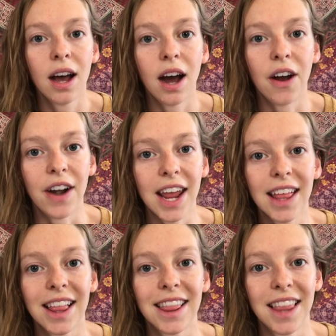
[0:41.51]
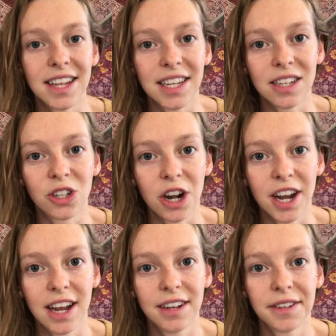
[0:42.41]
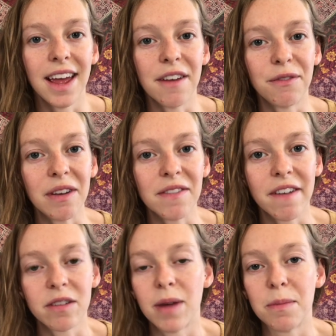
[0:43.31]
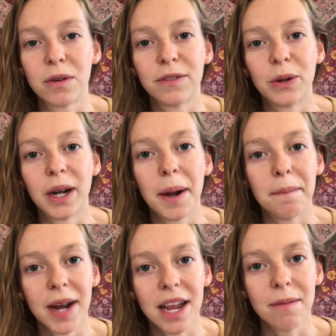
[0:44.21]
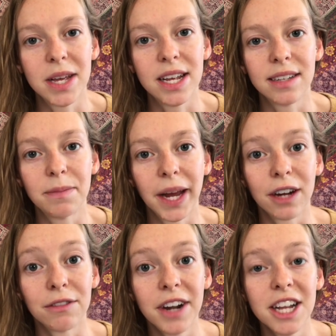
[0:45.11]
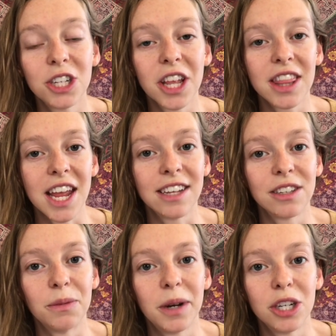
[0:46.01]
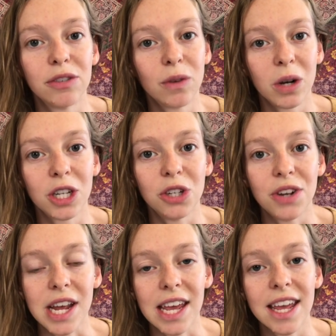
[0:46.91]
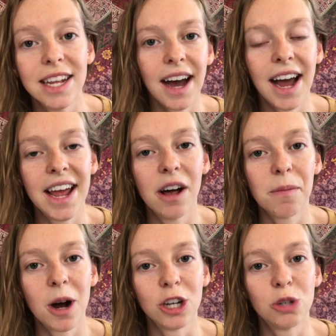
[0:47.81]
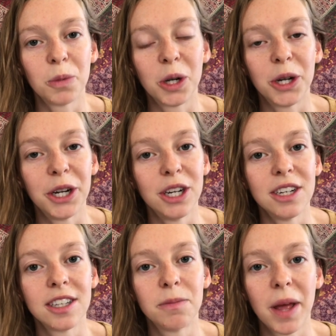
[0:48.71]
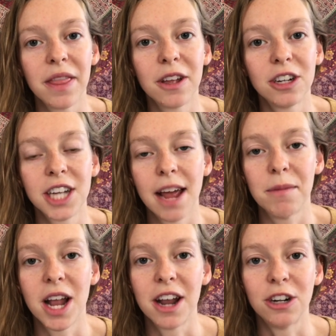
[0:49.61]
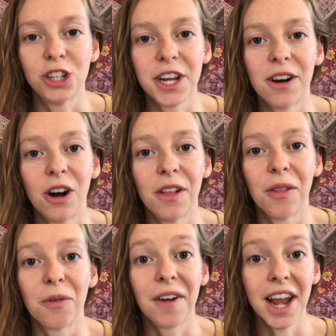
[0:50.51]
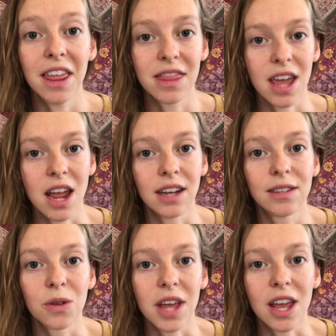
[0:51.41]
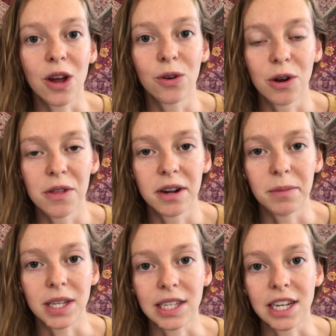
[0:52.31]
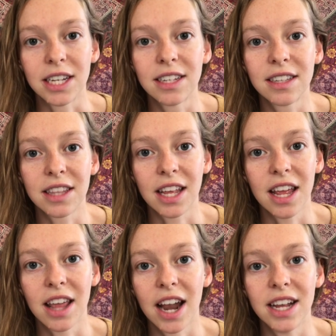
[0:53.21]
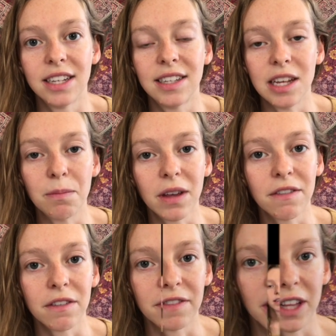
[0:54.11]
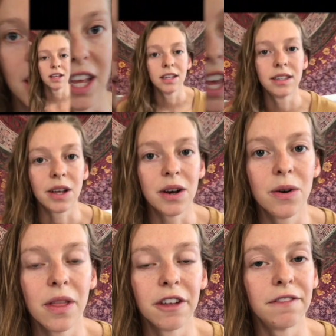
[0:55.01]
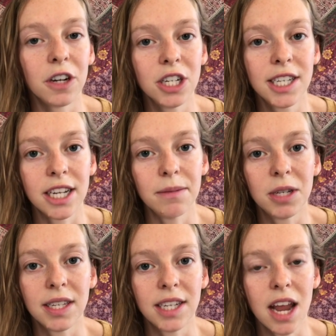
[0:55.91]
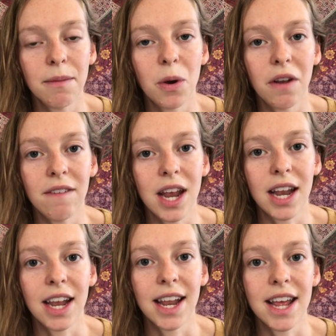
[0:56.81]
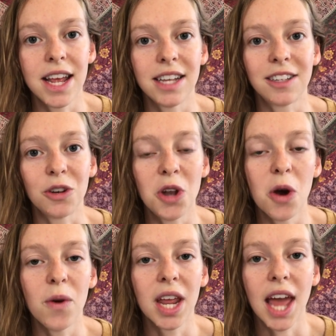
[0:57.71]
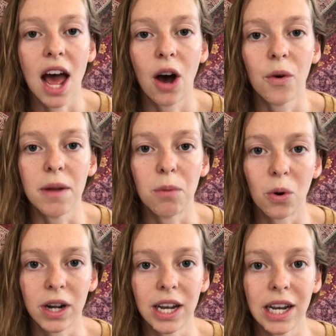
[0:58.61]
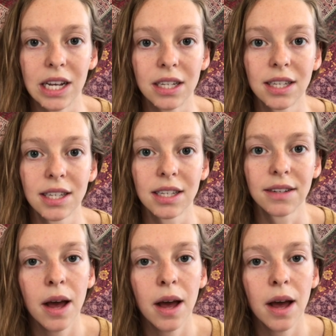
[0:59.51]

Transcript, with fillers: All right, let's get started. If we've never met before, my name is Becca Rich. Thanks so much for tuning in. I help entrepreneurs spend their time and energy on the right things so they can grow their business that is deeply fulfilling. So, the first tip to staying motivated is knowing how important it is.